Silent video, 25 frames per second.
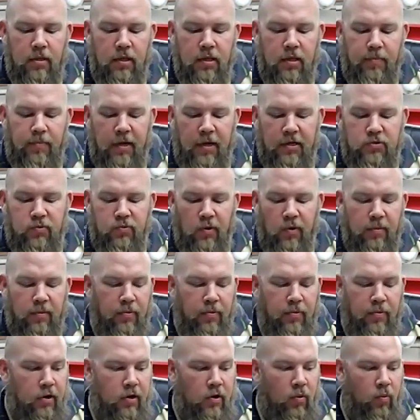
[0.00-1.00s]
The best way to
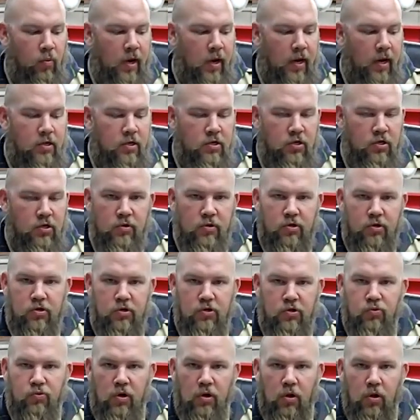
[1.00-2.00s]
put in a weight is you would
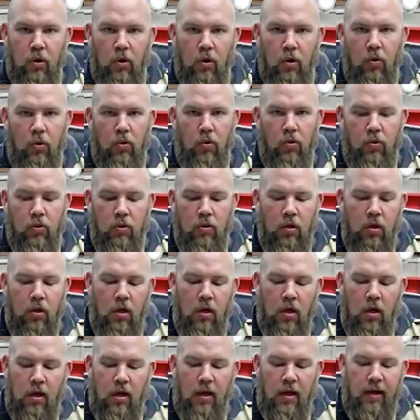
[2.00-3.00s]
just drill a hole
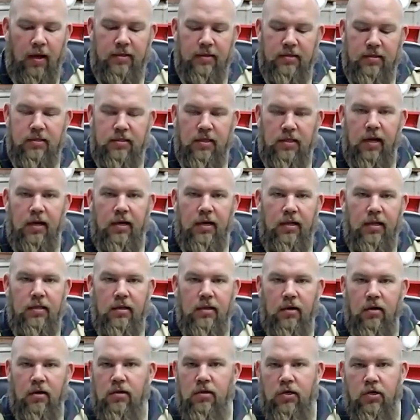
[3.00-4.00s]
and slide it in
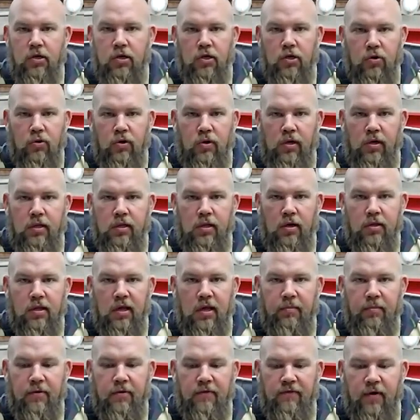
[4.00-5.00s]
there and then glue it in there and
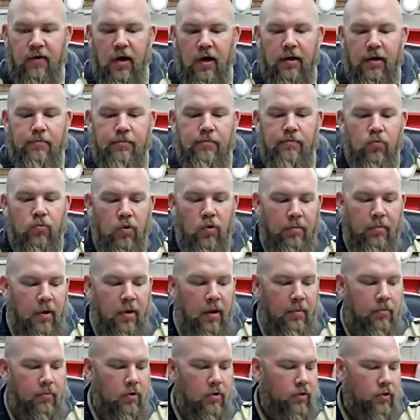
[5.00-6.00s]
that'd be fine.
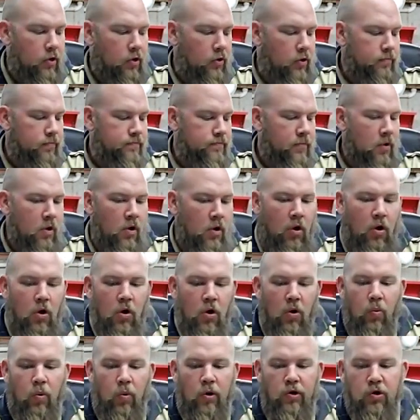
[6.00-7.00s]
Remember though,
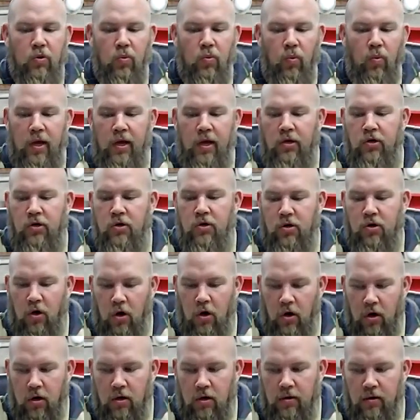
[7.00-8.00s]
when you're weighing your
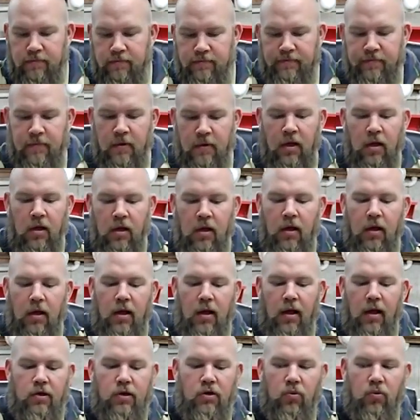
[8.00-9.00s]
car
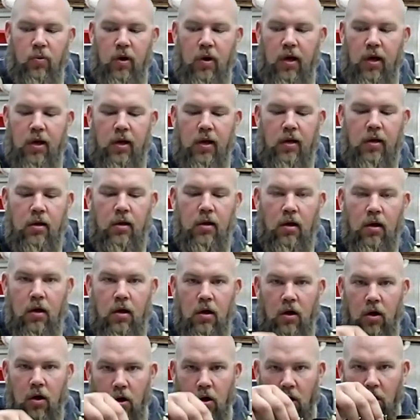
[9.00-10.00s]
and you weigh
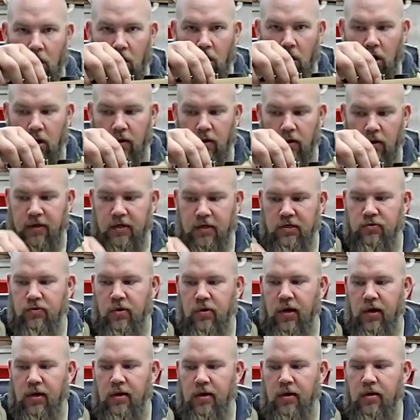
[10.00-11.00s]
all of this
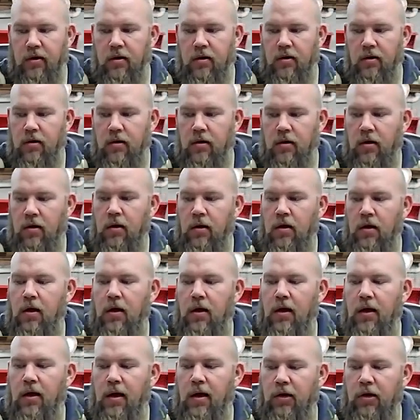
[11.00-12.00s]
right here
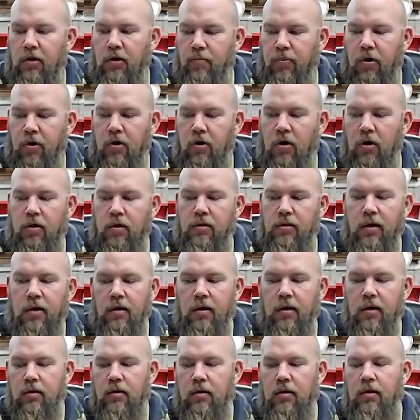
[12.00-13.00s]
and you put it on
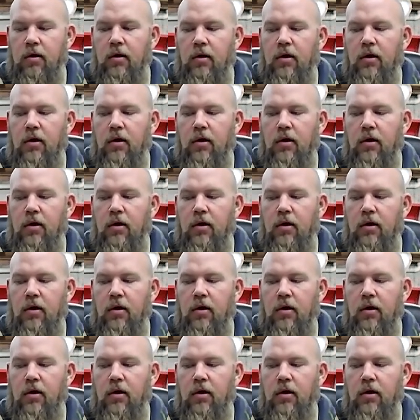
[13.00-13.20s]
there,